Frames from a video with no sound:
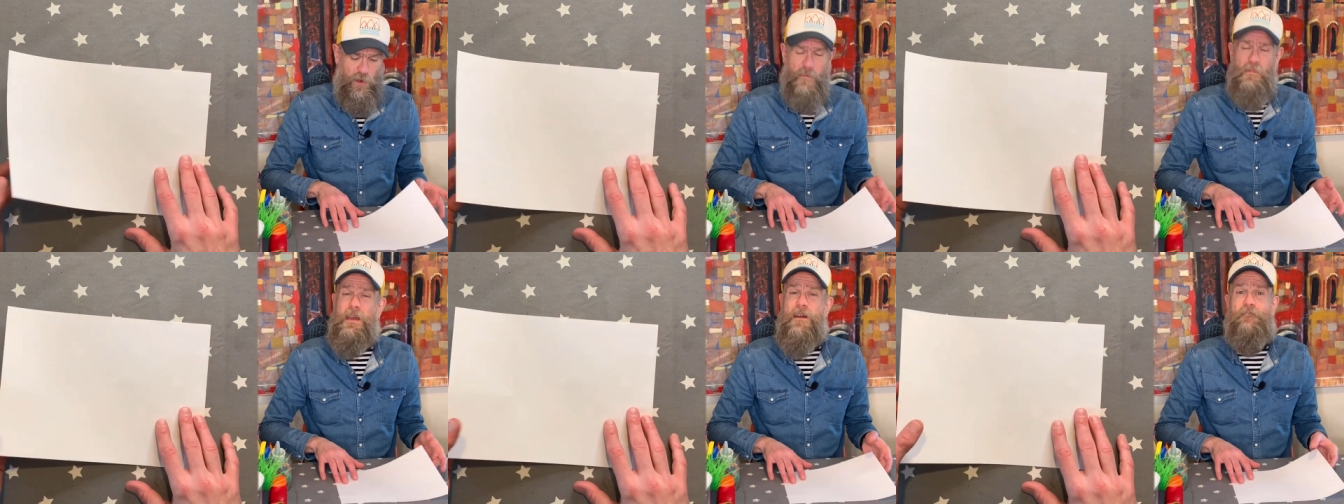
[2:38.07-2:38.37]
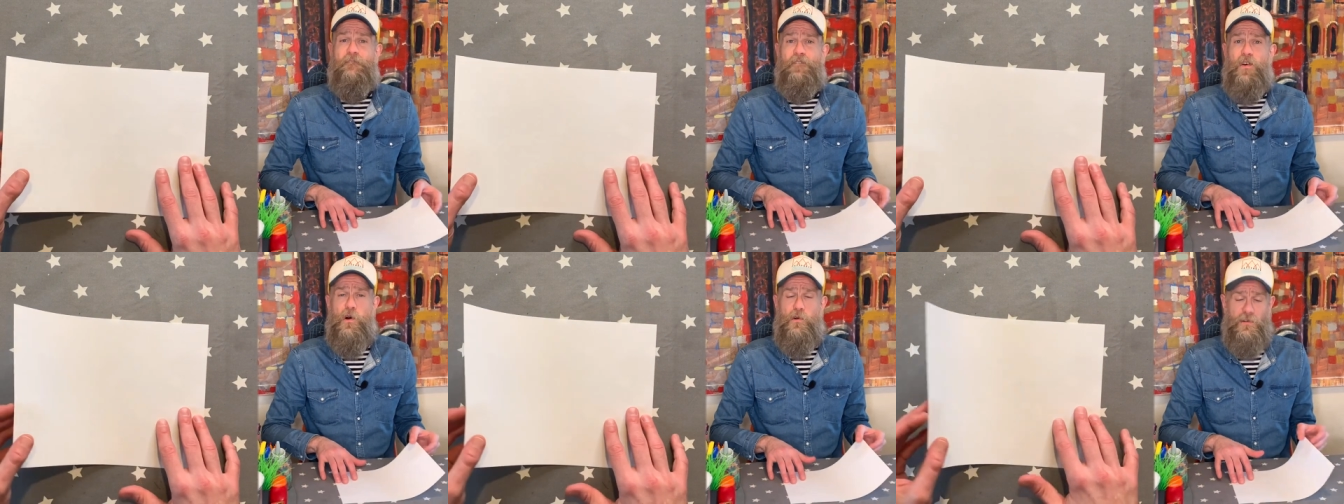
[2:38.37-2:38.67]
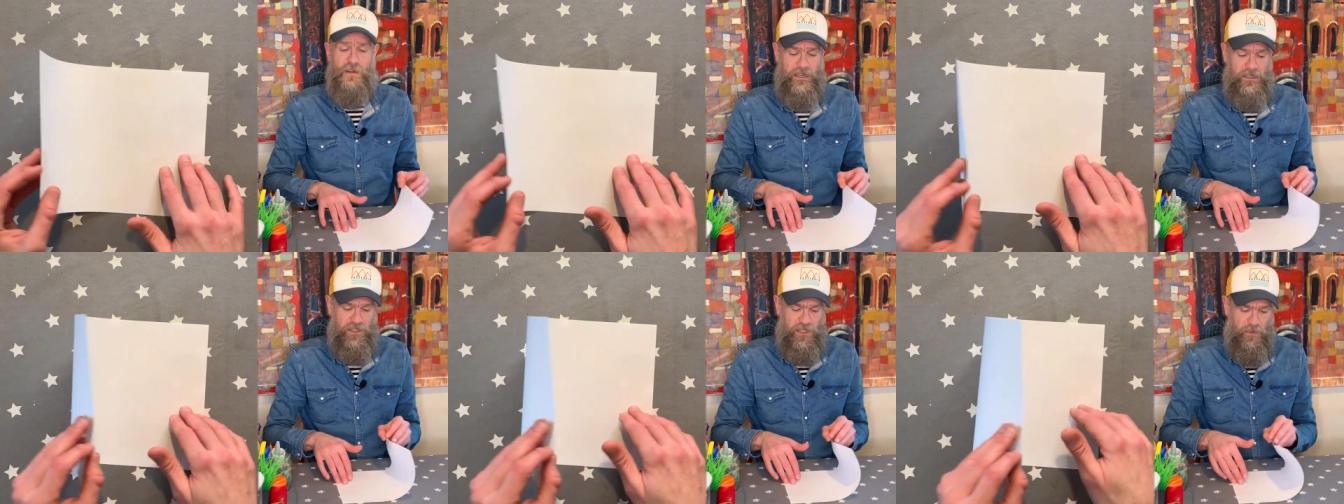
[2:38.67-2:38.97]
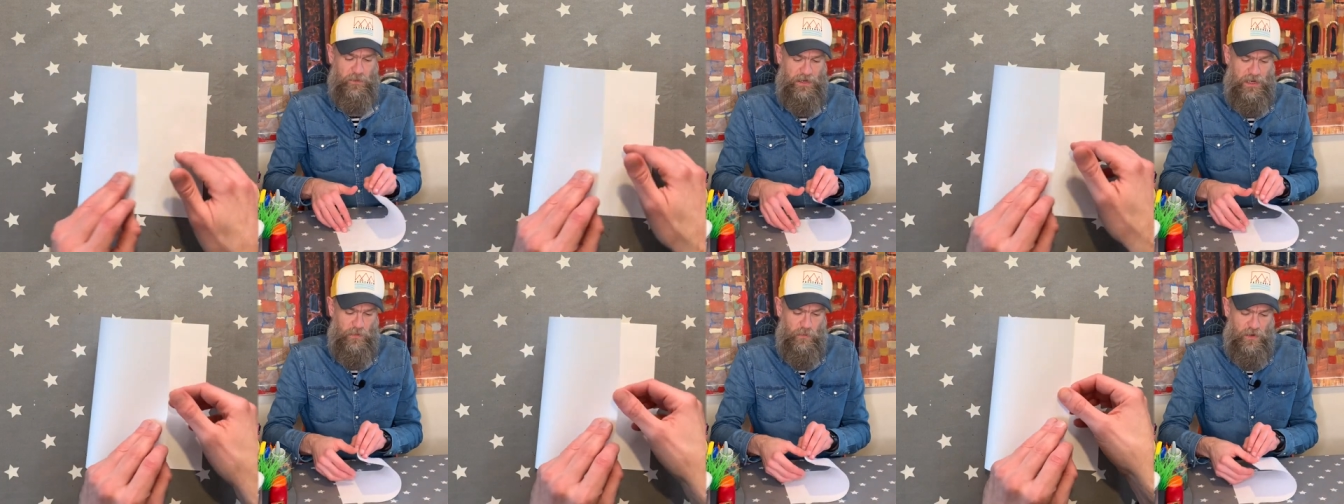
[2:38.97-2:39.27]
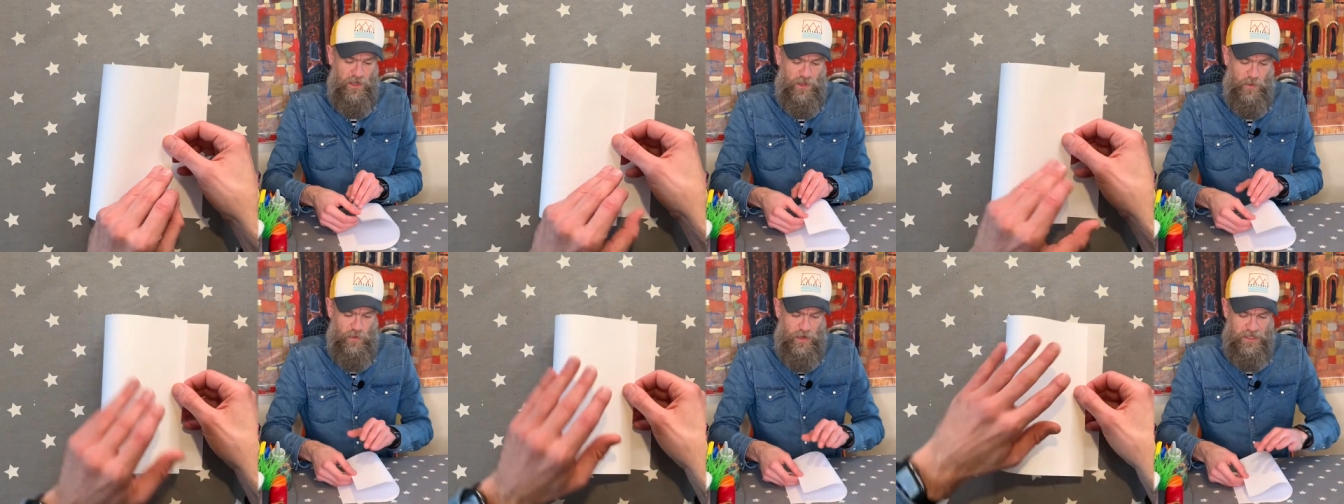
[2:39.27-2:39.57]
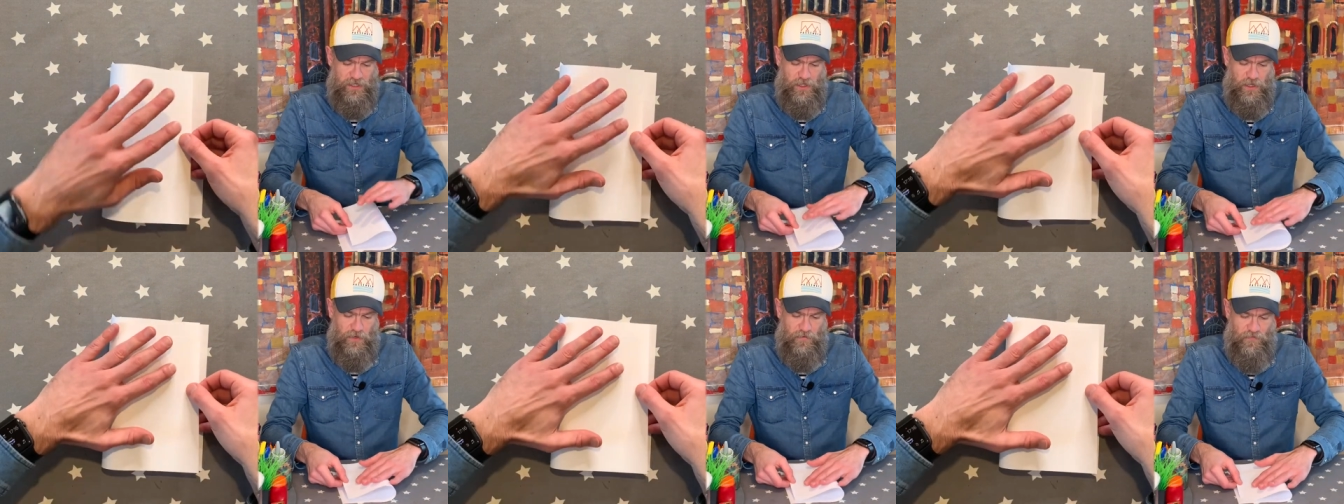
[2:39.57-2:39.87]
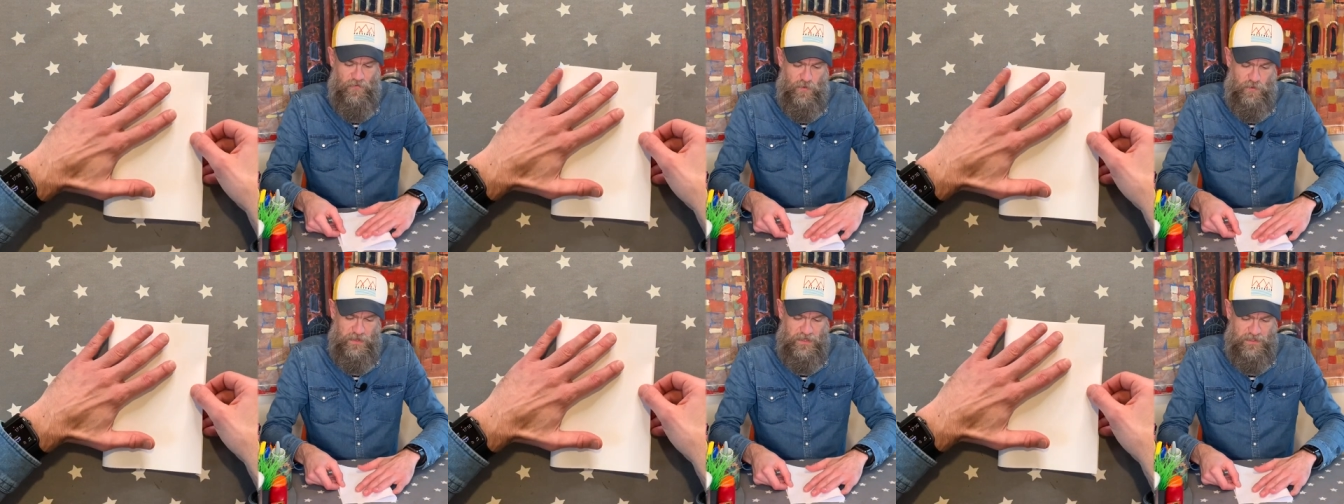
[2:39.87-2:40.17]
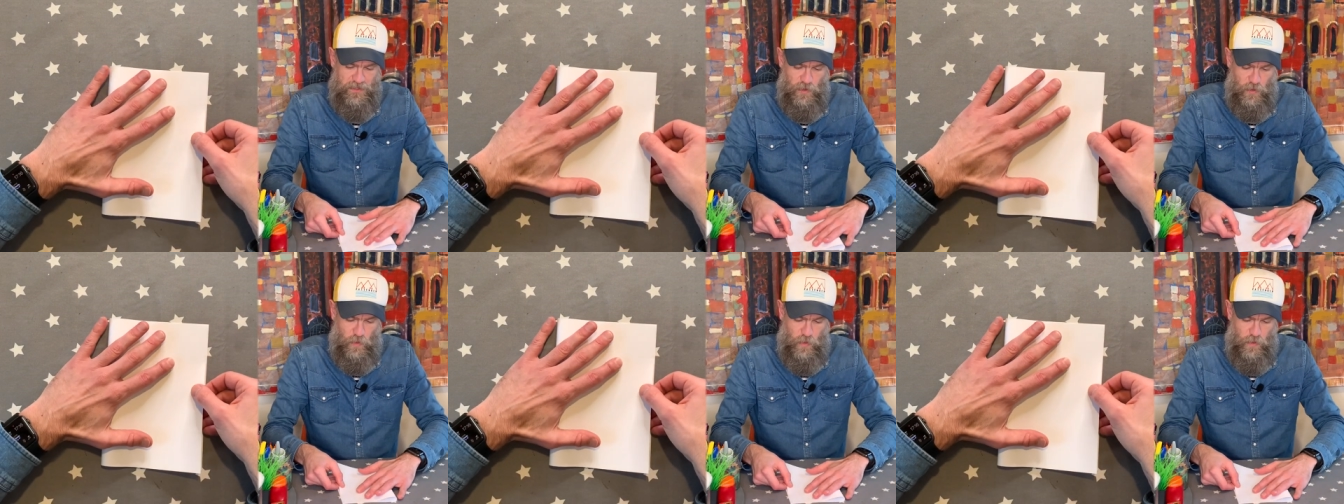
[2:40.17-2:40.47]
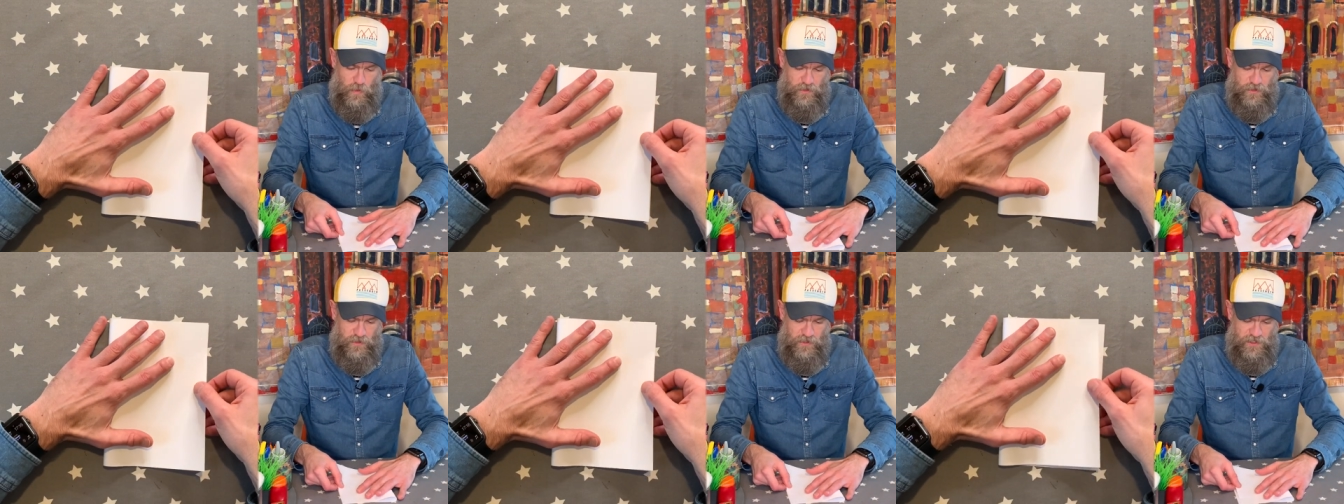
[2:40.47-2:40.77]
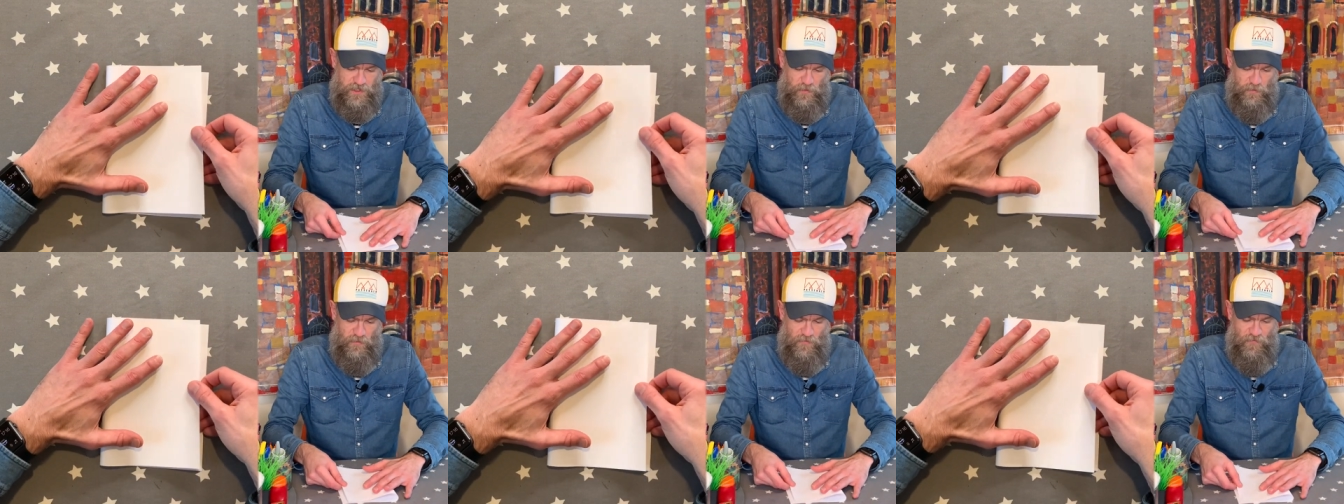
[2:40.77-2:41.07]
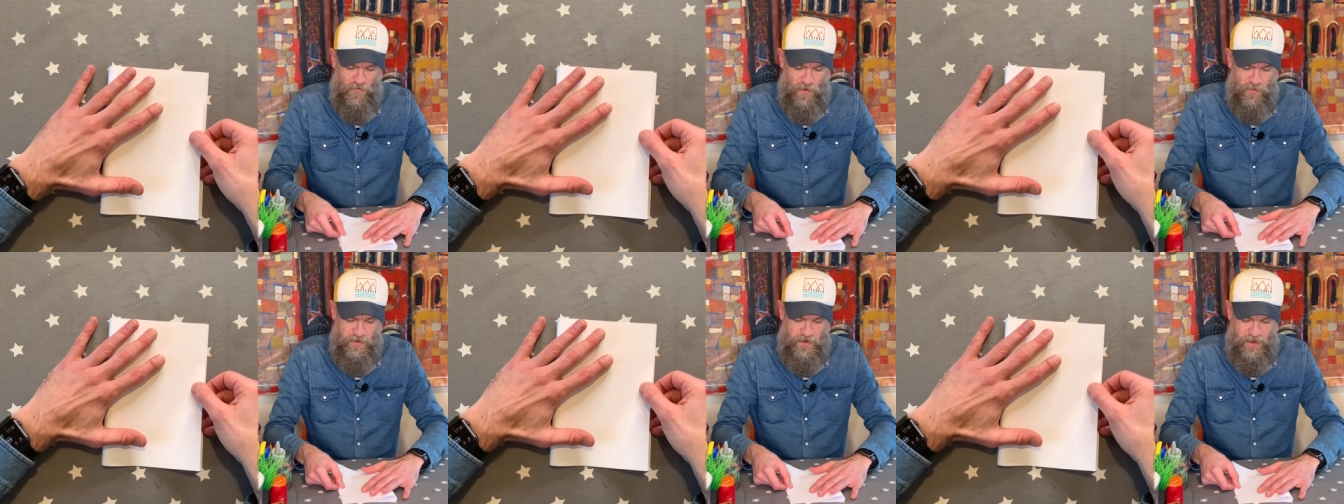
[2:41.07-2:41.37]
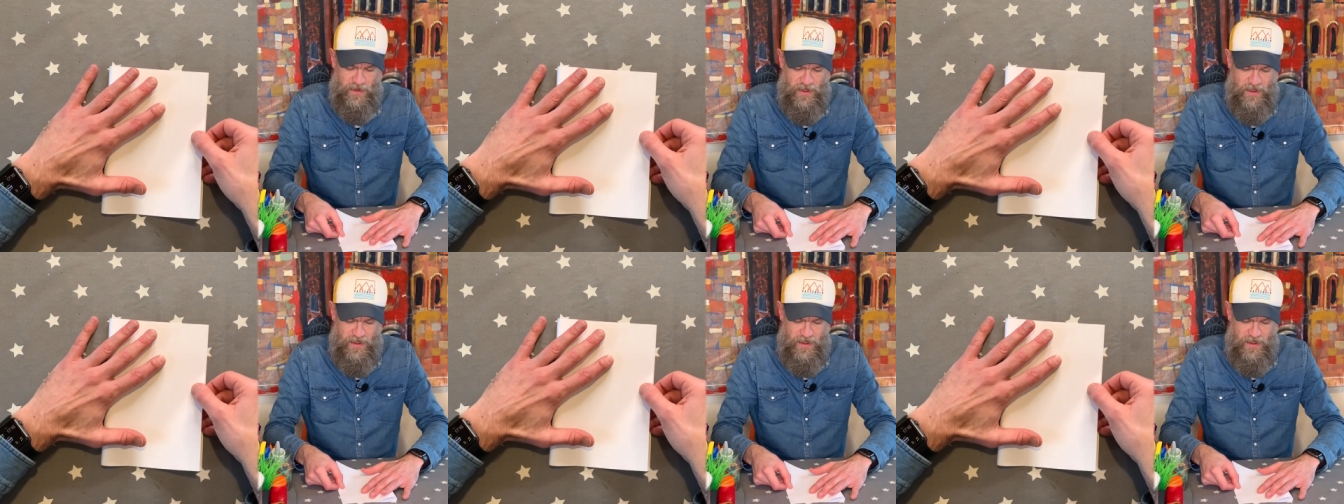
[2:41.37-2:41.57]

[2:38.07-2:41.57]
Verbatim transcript: bit of folding to begin with. We're actually gonna fold it into quarters, so we'll fold it